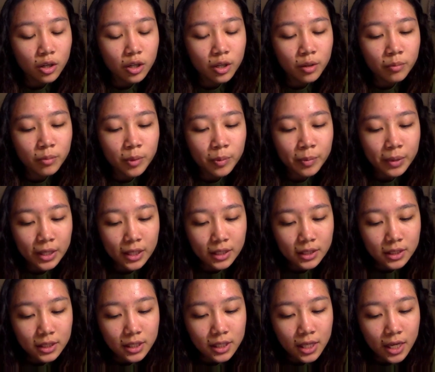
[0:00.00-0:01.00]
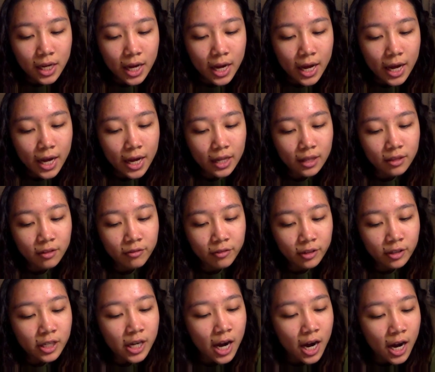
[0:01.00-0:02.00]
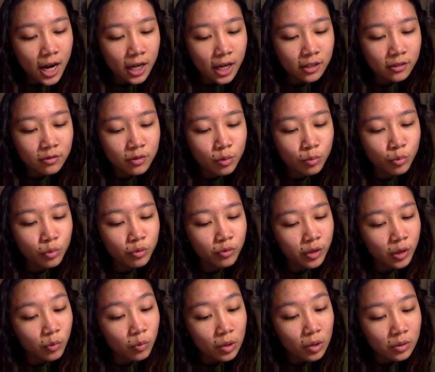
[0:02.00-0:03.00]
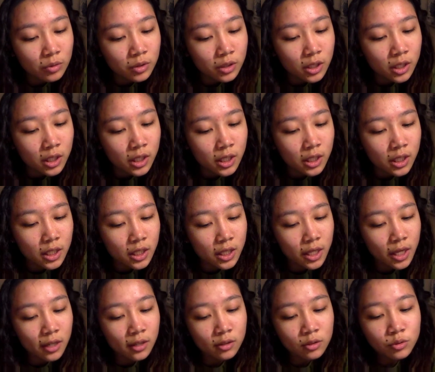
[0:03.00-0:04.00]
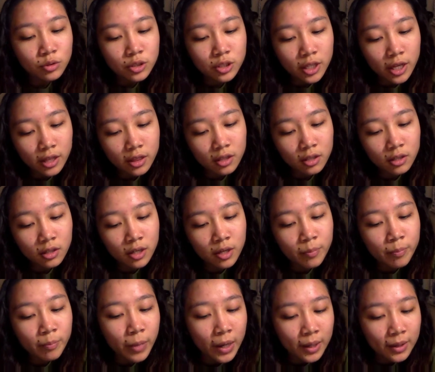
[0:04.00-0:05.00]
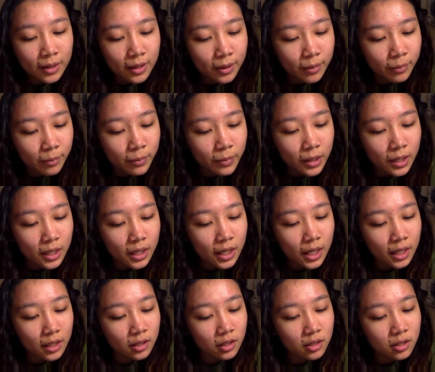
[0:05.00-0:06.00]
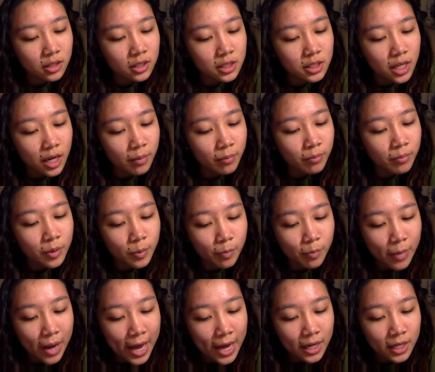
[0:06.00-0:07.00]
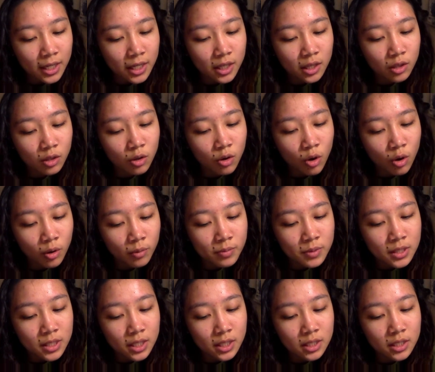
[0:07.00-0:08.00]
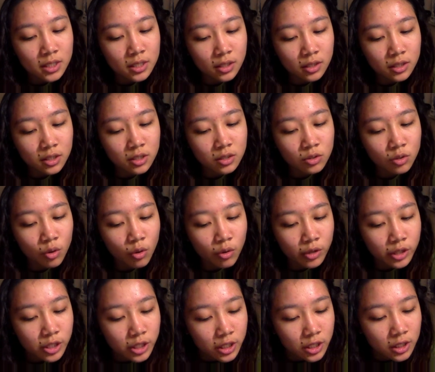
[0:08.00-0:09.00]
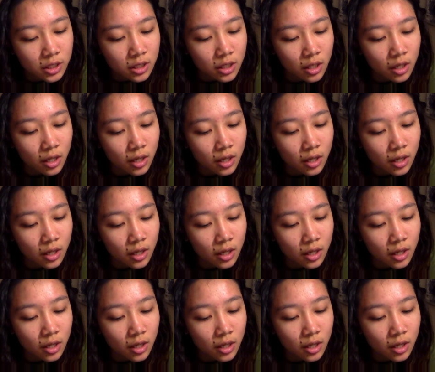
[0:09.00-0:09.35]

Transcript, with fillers: immobility at the very heart of the moving world. They are glued together limb by limb, like the condemned man and the corpse in certain tortures,